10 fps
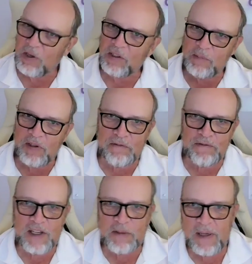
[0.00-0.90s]
Welcome to the
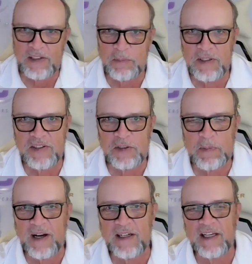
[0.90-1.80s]
Faith Based Business
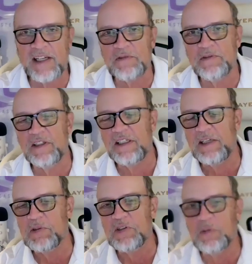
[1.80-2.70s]
Podcast for
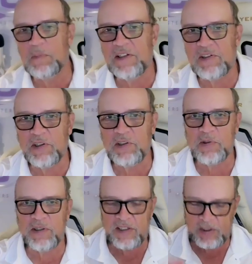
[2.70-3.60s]
today. We're so blessed you're
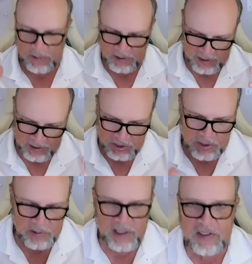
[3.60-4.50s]
joining us. We're
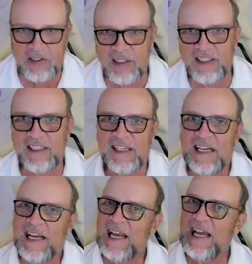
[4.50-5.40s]
continuing our study
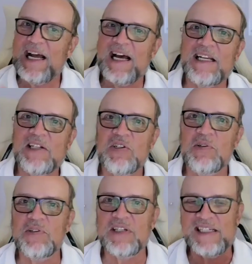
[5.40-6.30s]
and how to
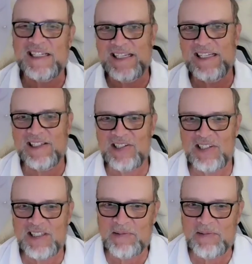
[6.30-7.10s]
choose a niche.